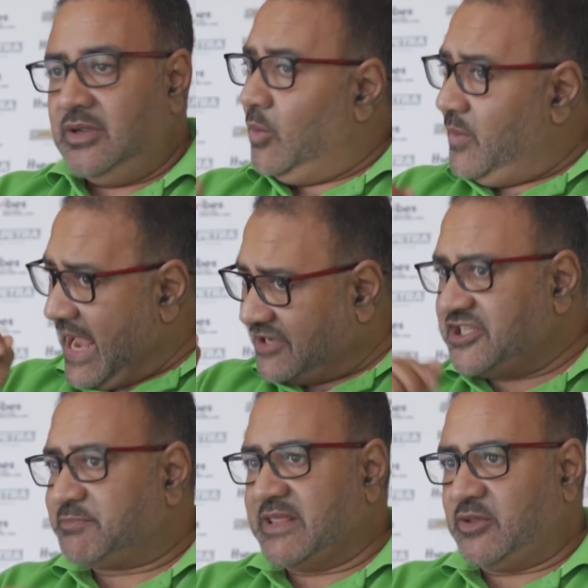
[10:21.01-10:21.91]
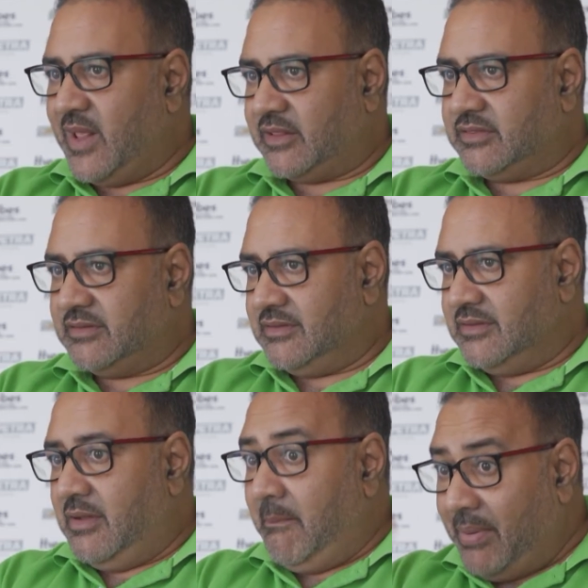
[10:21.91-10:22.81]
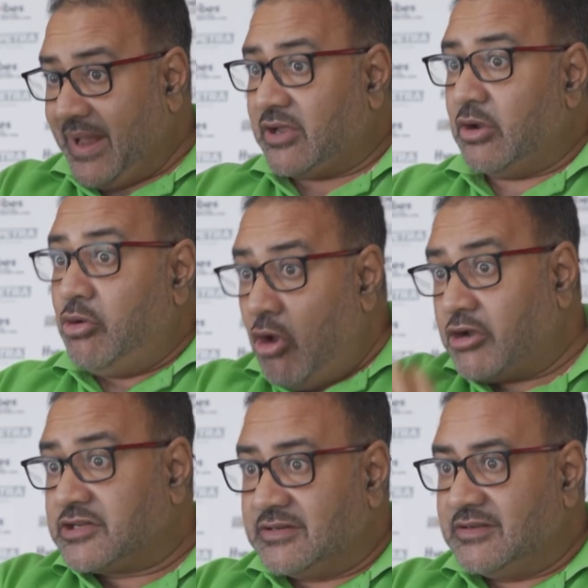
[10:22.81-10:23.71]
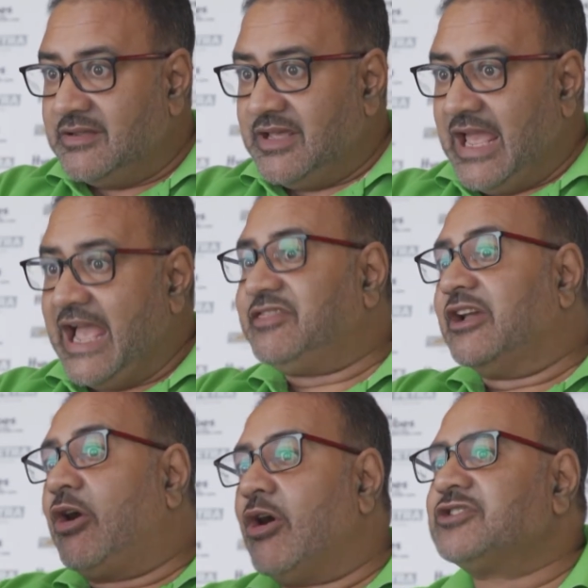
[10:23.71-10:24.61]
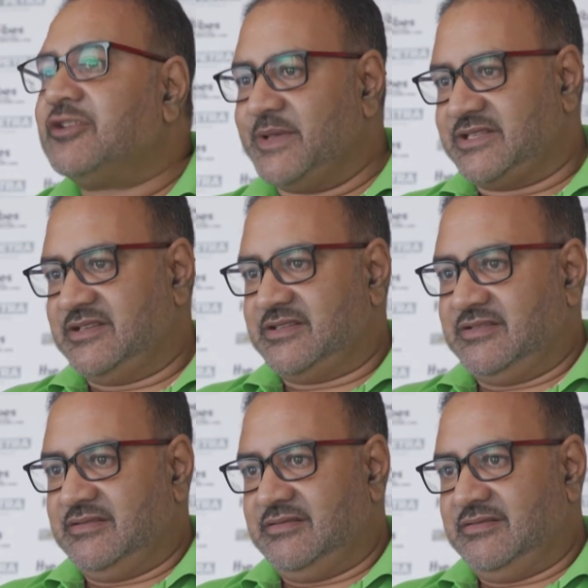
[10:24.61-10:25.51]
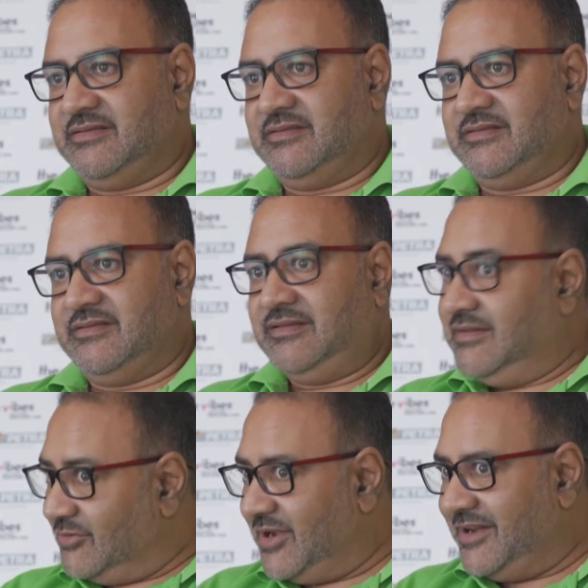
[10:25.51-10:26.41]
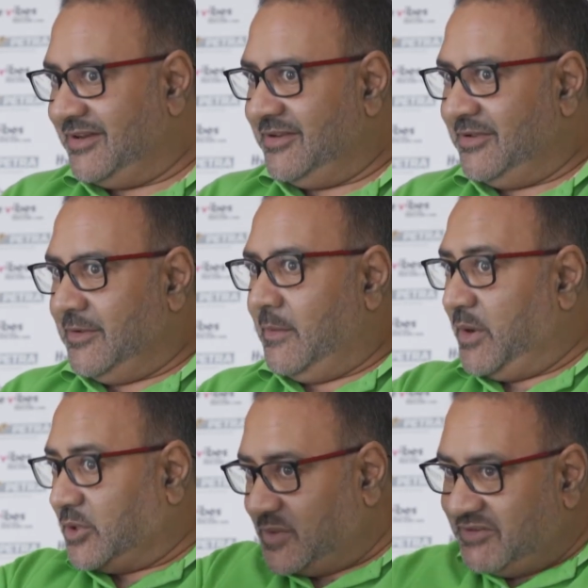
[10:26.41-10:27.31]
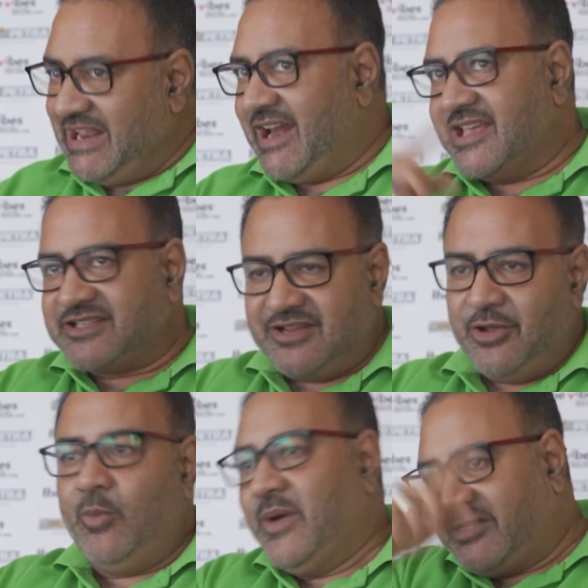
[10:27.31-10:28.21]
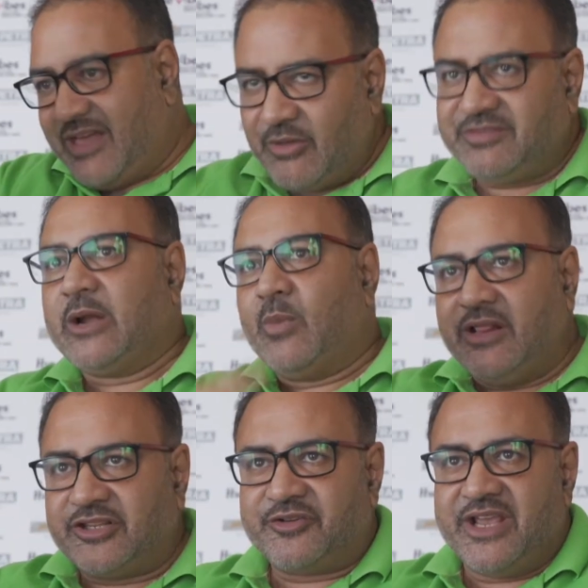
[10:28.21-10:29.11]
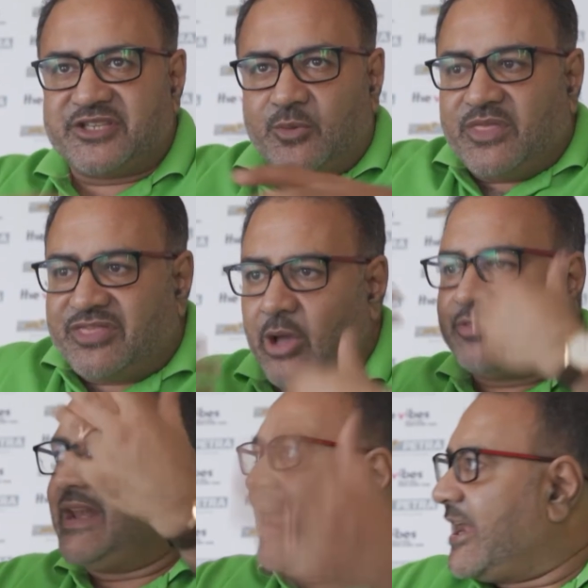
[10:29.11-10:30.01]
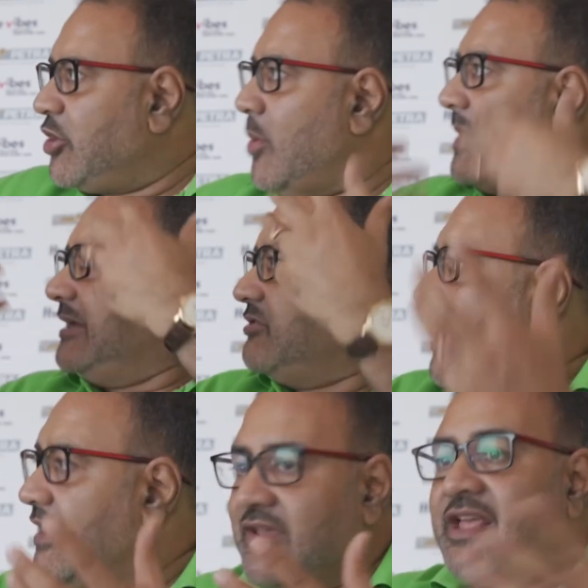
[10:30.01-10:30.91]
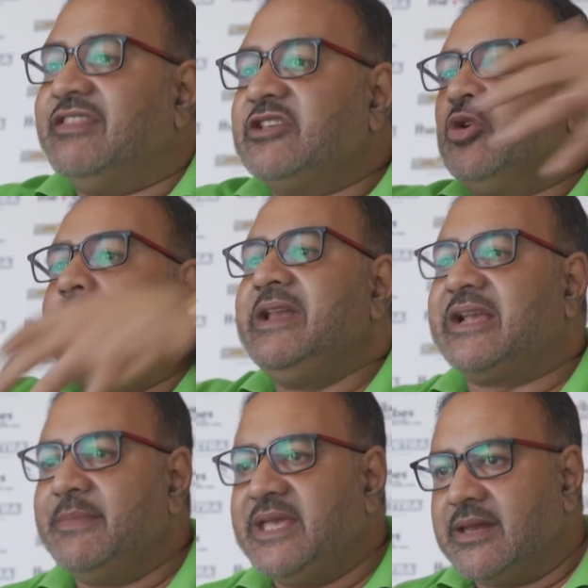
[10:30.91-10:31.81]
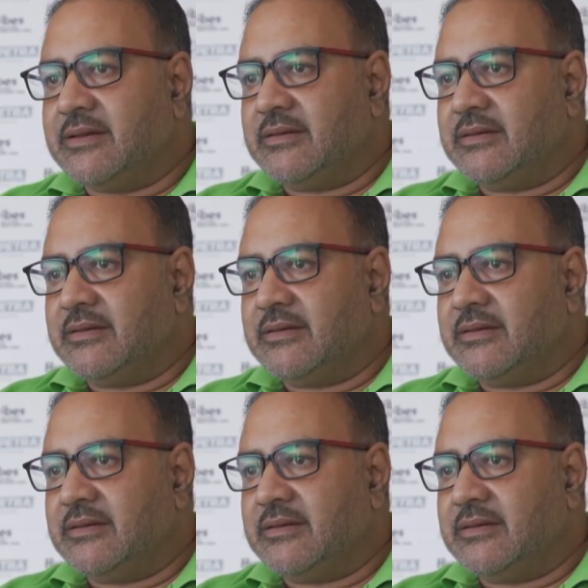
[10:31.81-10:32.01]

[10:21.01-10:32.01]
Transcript: We actually spread the wealth, but not at the cost of business, right? Because we realized without that wealth creation, without that economic drive, there's no money coming in.